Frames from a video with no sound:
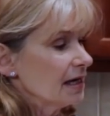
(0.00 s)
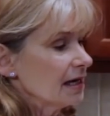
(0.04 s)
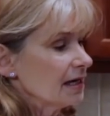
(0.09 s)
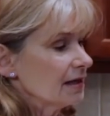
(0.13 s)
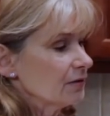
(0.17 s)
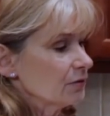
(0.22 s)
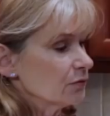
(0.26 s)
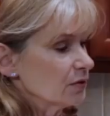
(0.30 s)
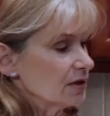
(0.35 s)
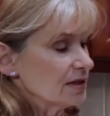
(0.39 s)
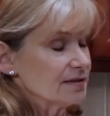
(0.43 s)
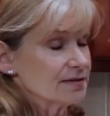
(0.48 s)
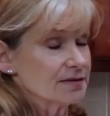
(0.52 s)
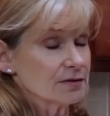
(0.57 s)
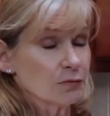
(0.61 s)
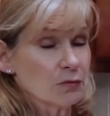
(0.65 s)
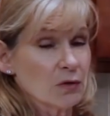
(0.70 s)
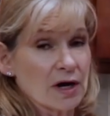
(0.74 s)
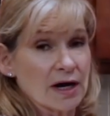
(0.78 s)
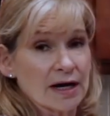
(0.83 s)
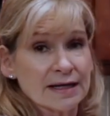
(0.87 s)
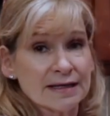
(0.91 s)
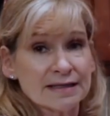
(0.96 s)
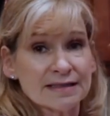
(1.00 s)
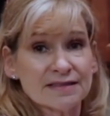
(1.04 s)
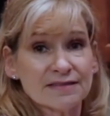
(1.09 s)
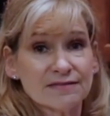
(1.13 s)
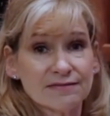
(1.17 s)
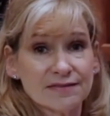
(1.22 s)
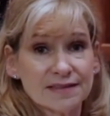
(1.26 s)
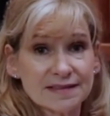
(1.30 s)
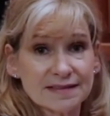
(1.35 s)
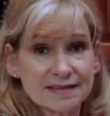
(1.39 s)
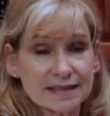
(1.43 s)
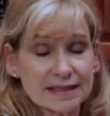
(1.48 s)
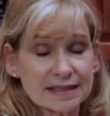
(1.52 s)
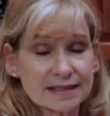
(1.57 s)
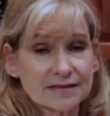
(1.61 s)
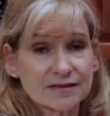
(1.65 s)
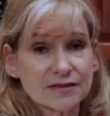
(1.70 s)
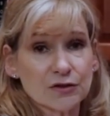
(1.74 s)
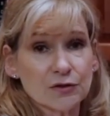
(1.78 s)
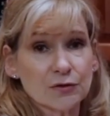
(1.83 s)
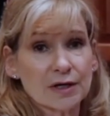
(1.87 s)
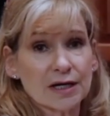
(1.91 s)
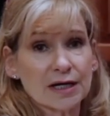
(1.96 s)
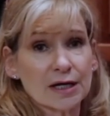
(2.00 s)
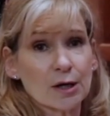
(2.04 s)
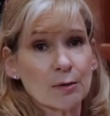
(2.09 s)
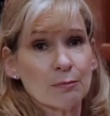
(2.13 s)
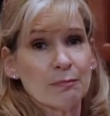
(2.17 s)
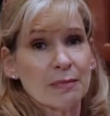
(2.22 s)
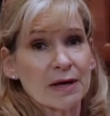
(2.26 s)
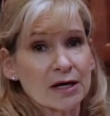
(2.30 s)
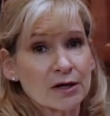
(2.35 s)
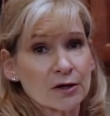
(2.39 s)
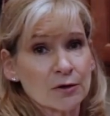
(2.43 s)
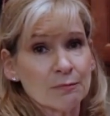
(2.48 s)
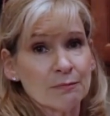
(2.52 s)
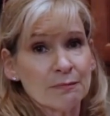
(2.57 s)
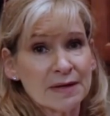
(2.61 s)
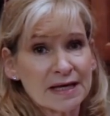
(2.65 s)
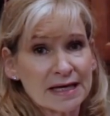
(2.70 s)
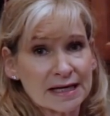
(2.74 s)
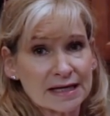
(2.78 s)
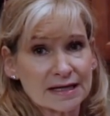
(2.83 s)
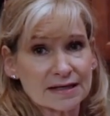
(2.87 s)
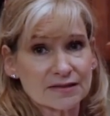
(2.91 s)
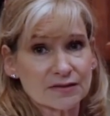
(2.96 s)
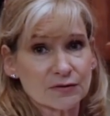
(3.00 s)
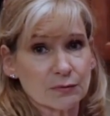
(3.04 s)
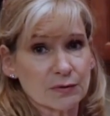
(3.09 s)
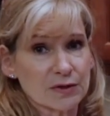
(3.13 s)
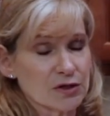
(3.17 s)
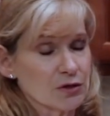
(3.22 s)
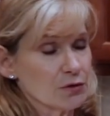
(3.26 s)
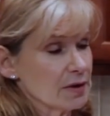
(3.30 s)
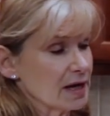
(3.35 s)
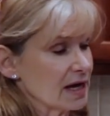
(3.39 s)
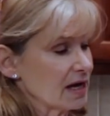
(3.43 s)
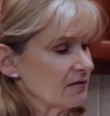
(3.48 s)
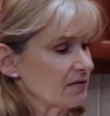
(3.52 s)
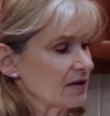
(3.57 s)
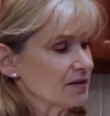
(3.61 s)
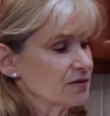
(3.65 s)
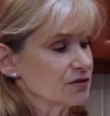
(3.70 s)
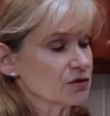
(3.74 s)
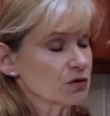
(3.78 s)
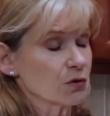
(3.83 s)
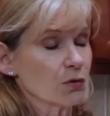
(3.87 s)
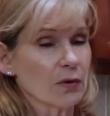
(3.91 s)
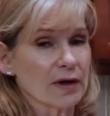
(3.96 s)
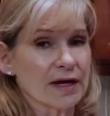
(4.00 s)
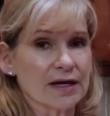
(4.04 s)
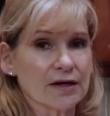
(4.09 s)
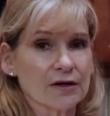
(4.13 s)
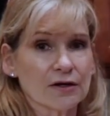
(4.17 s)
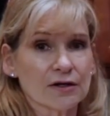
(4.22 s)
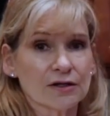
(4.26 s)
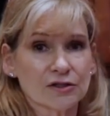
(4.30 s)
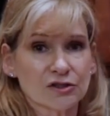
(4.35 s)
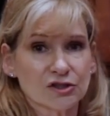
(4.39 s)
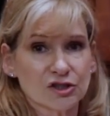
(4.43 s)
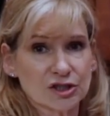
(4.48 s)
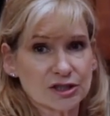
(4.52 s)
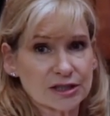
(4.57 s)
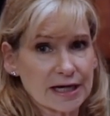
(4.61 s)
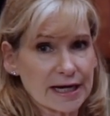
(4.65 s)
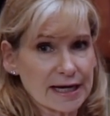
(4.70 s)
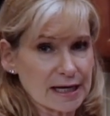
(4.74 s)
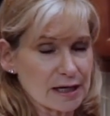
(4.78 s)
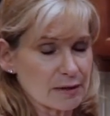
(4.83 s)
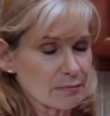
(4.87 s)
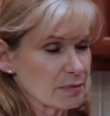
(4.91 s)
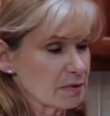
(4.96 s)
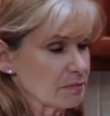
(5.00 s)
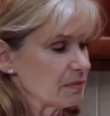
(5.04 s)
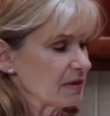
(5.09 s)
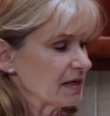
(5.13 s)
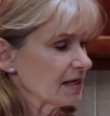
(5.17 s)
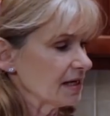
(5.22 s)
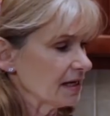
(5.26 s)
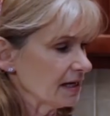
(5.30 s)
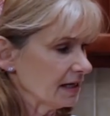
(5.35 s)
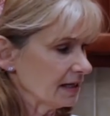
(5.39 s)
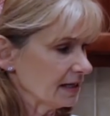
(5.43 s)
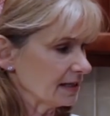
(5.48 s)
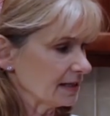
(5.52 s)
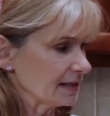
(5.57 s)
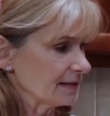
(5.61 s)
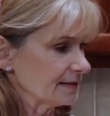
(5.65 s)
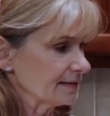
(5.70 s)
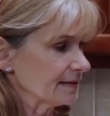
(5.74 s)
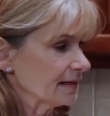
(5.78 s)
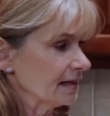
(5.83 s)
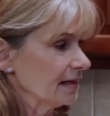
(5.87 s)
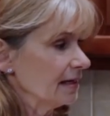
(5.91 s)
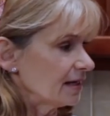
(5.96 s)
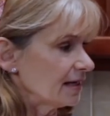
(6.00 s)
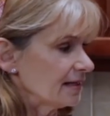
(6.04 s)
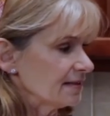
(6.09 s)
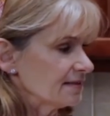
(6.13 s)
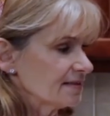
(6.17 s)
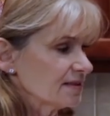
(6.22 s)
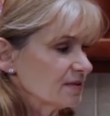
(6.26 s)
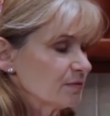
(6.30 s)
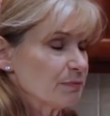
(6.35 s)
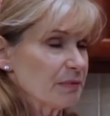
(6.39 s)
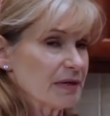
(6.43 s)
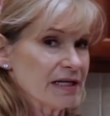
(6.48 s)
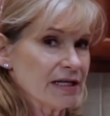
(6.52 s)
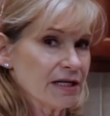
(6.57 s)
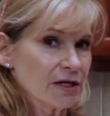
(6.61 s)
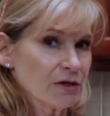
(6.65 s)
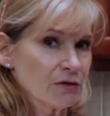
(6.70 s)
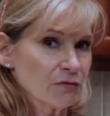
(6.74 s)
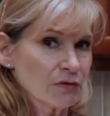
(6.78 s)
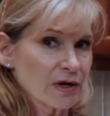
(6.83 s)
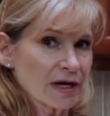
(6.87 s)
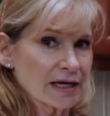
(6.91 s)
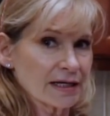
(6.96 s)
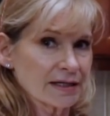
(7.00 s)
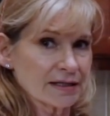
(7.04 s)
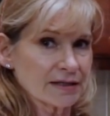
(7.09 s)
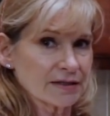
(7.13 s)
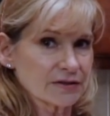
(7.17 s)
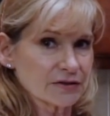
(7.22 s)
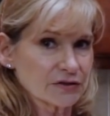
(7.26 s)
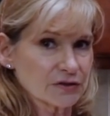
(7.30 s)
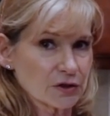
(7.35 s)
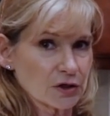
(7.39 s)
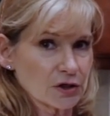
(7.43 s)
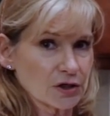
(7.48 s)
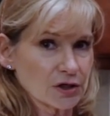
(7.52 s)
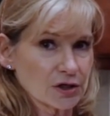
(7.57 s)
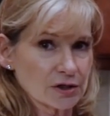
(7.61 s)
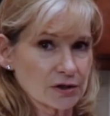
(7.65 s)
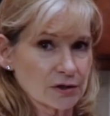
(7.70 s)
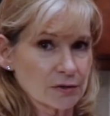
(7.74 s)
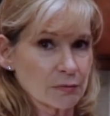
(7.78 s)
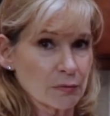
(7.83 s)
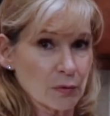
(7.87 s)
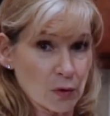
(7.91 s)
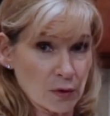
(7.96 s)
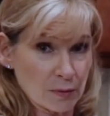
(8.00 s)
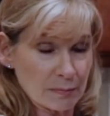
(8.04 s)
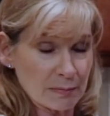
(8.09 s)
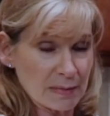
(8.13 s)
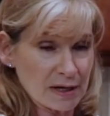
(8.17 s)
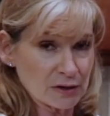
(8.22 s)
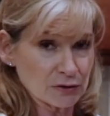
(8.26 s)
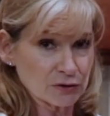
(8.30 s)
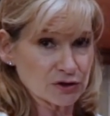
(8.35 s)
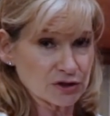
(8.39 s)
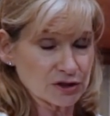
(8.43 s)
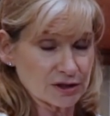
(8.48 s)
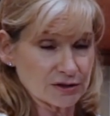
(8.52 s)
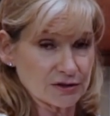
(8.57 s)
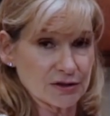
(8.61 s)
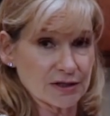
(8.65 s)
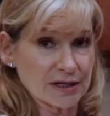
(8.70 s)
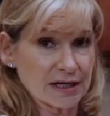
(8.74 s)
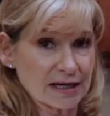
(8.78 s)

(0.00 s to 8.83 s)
And the reason why is physics. You get a better mix when you have a square shape because it's spinning around in a circular motion.